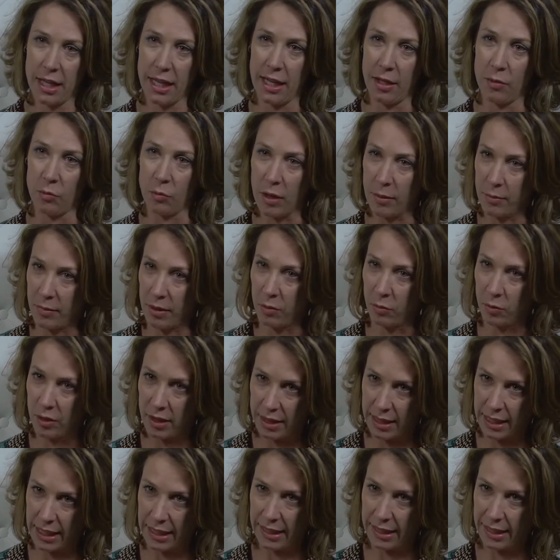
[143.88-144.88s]
in women
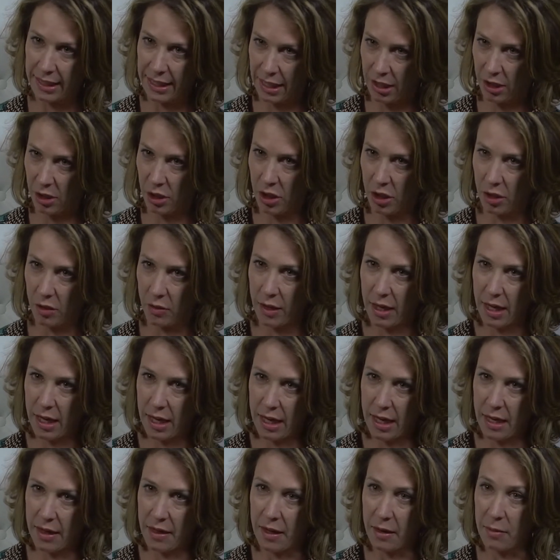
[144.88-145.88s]
with dense tissue
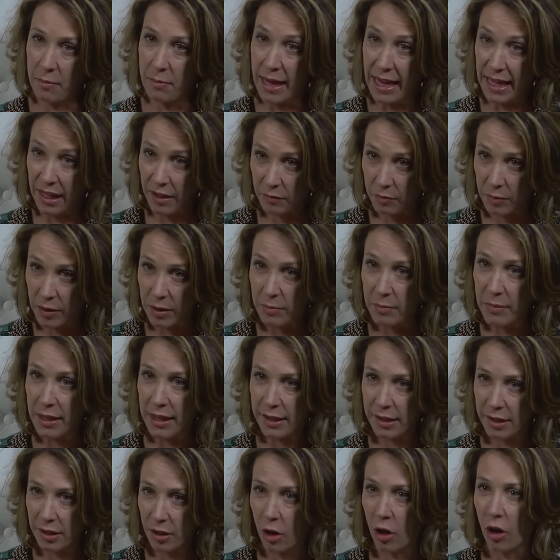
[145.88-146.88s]
that may have been
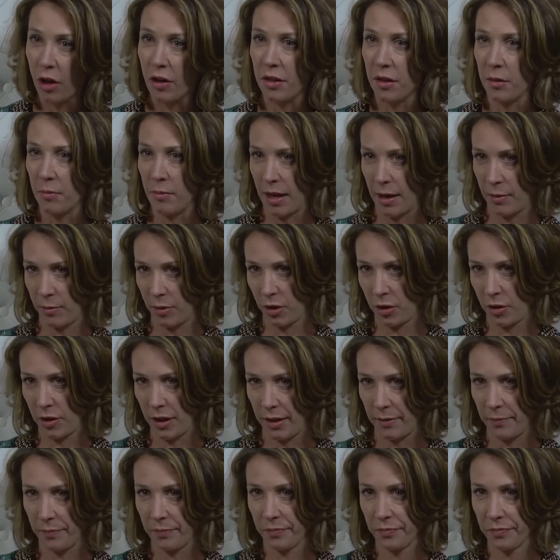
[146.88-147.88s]
missed on the
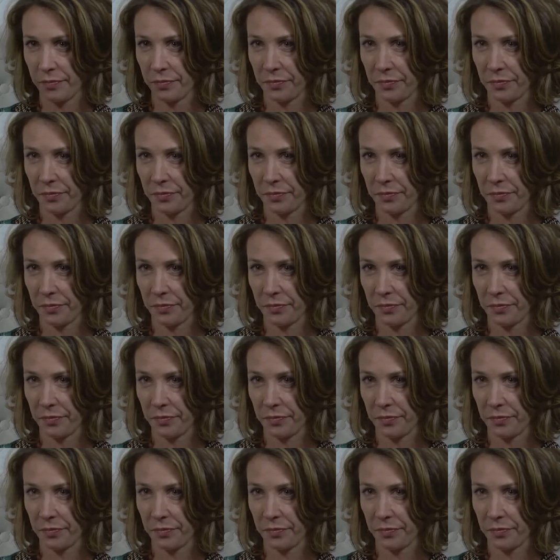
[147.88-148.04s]
mammogram.